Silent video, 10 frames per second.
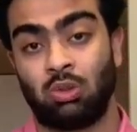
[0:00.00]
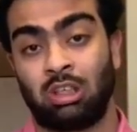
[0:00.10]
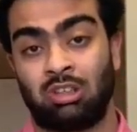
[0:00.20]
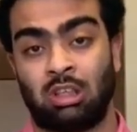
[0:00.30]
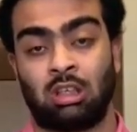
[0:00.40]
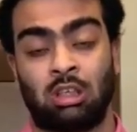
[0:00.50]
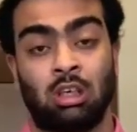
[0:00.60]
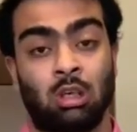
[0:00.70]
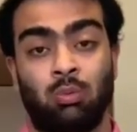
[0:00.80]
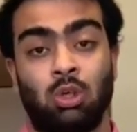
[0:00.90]
they say that
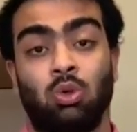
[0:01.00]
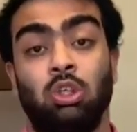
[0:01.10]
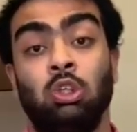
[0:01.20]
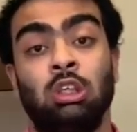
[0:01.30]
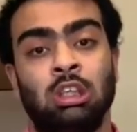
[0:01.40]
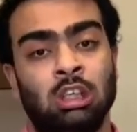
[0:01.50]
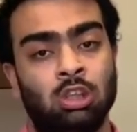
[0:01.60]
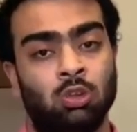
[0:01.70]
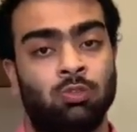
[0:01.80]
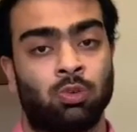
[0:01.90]
we don't need
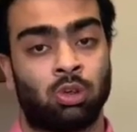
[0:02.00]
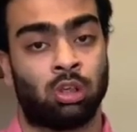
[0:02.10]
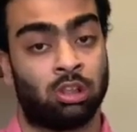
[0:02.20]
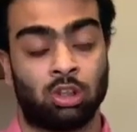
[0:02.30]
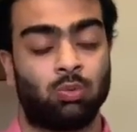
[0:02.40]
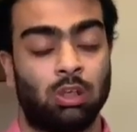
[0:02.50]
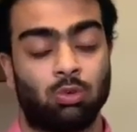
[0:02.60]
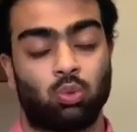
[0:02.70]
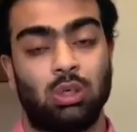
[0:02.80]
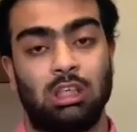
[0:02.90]
you for this week
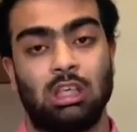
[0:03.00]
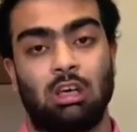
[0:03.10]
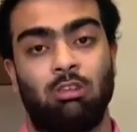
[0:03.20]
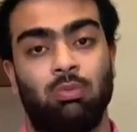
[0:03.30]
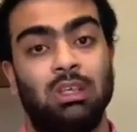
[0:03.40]
for 20 hours,